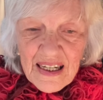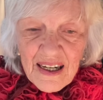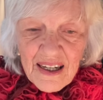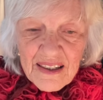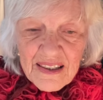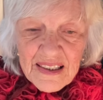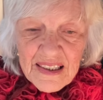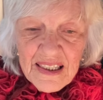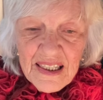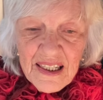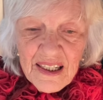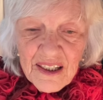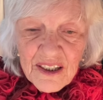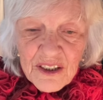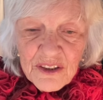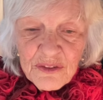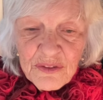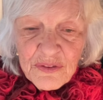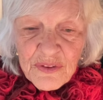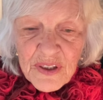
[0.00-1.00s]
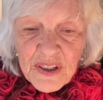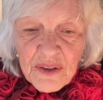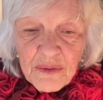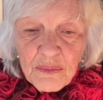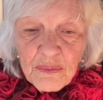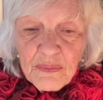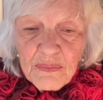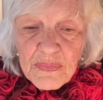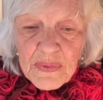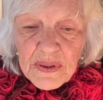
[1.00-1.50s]
I love that
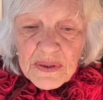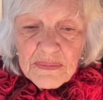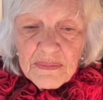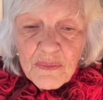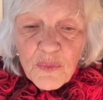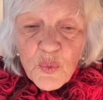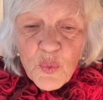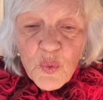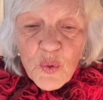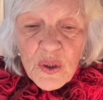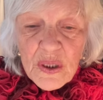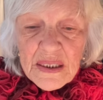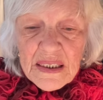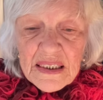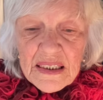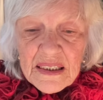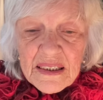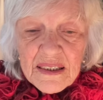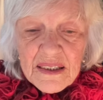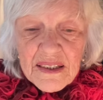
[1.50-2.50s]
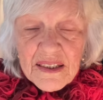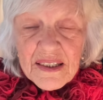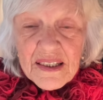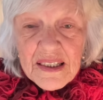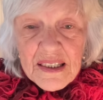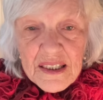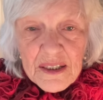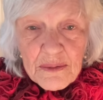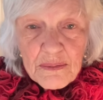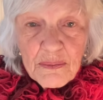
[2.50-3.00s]
oneness
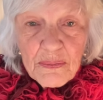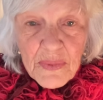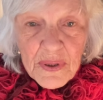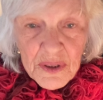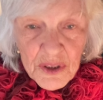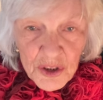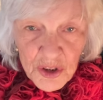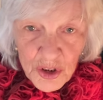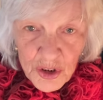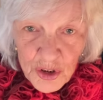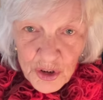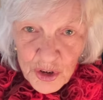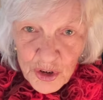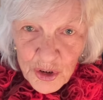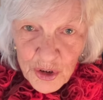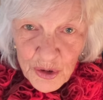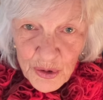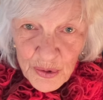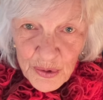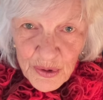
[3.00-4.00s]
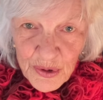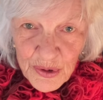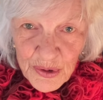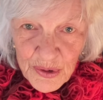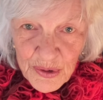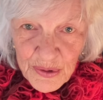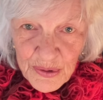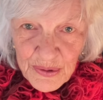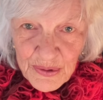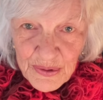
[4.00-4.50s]
as much as you
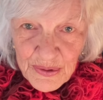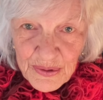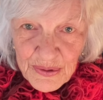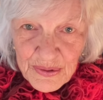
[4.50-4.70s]
do.